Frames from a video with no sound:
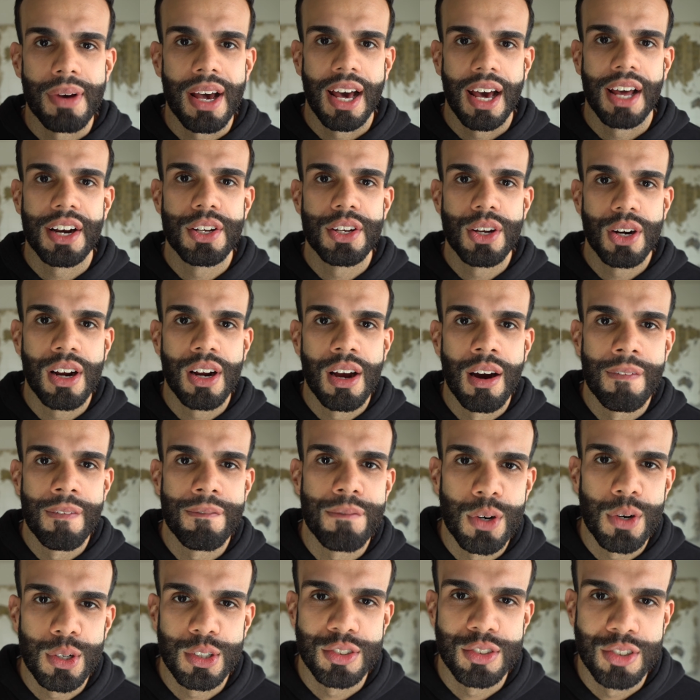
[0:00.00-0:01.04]
out of your
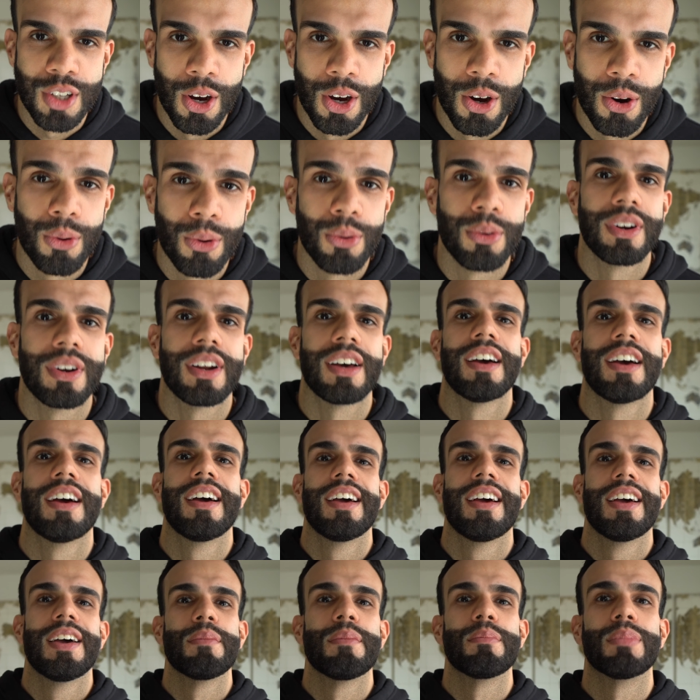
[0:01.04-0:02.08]
comfort zone.
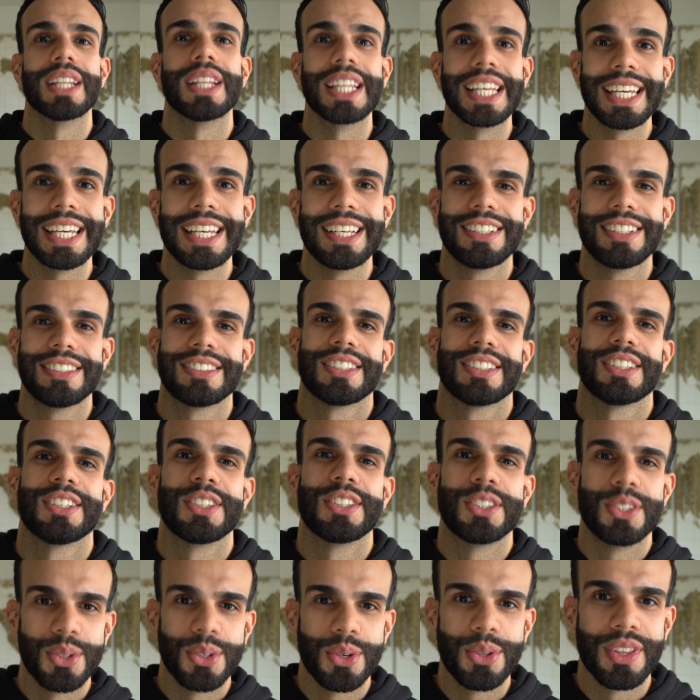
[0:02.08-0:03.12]
Please
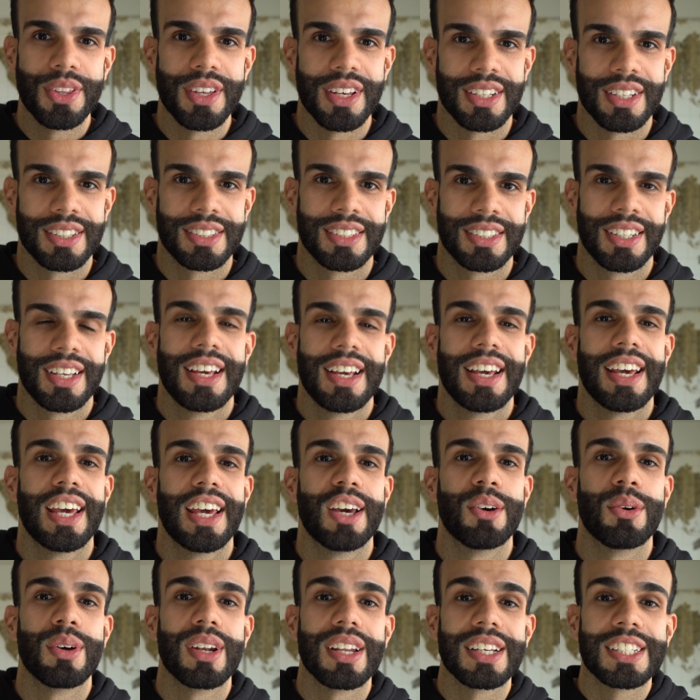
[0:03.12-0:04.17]
do this. It
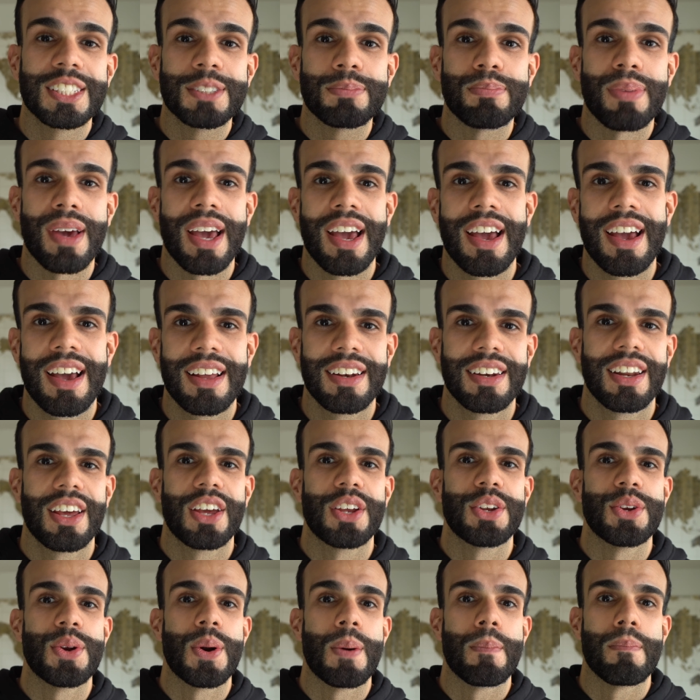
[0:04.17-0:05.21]
will expand
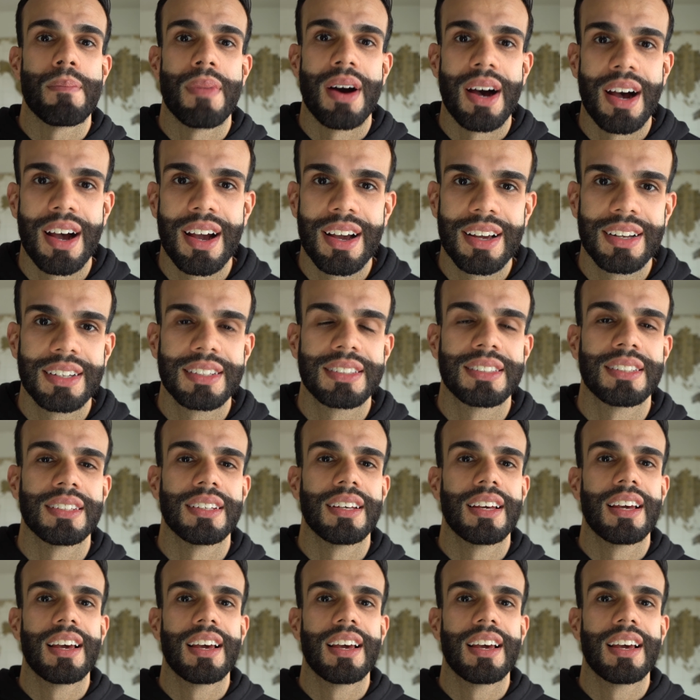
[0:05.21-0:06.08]
your mind to